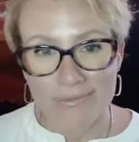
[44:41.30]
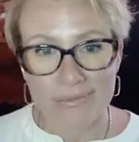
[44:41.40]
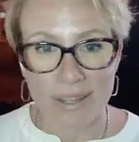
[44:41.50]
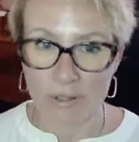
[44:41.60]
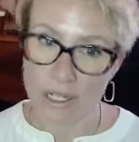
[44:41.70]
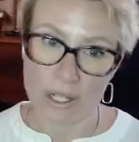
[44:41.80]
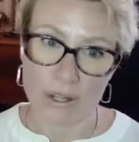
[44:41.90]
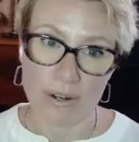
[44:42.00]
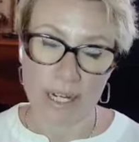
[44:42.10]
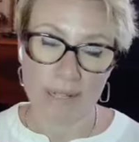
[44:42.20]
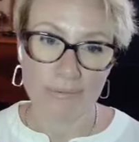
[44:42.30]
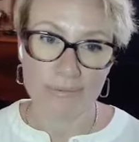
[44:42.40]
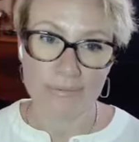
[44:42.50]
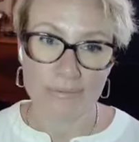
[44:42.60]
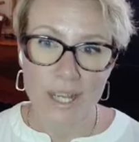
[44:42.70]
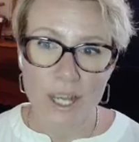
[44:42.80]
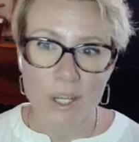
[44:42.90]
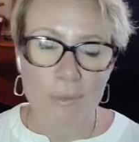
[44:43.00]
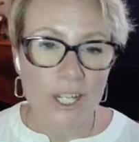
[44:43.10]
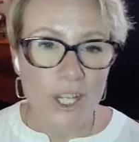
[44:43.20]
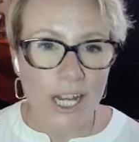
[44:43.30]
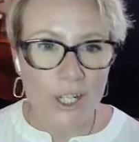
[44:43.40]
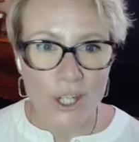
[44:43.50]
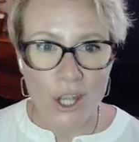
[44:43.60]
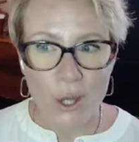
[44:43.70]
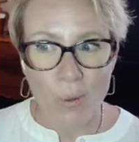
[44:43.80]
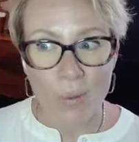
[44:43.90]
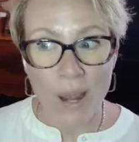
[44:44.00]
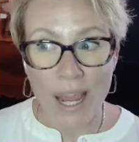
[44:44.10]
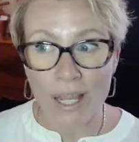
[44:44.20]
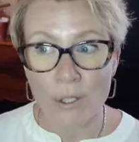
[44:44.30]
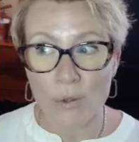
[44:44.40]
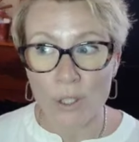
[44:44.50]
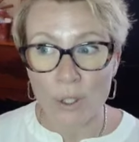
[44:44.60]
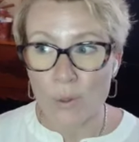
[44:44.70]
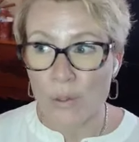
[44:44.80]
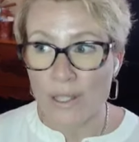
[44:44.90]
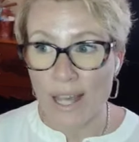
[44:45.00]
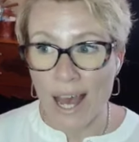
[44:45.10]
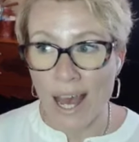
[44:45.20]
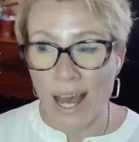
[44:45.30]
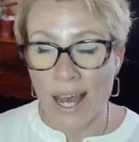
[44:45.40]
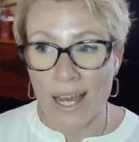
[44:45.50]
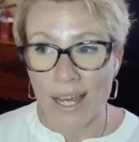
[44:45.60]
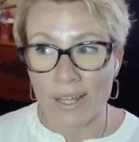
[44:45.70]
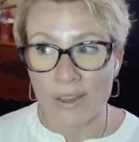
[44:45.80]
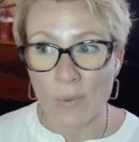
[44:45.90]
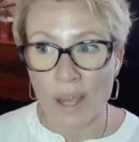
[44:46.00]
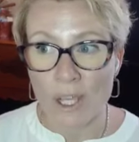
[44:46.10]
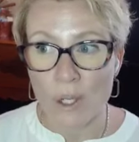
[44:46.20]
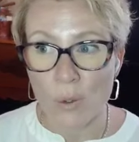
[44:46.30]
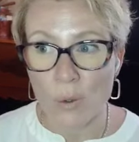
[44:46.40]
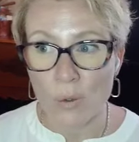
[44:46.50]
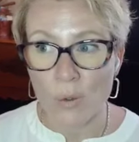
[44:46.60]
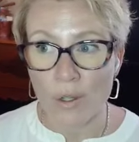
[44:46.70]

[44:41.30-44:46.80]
if you teach theory. You might change the way you use, the way you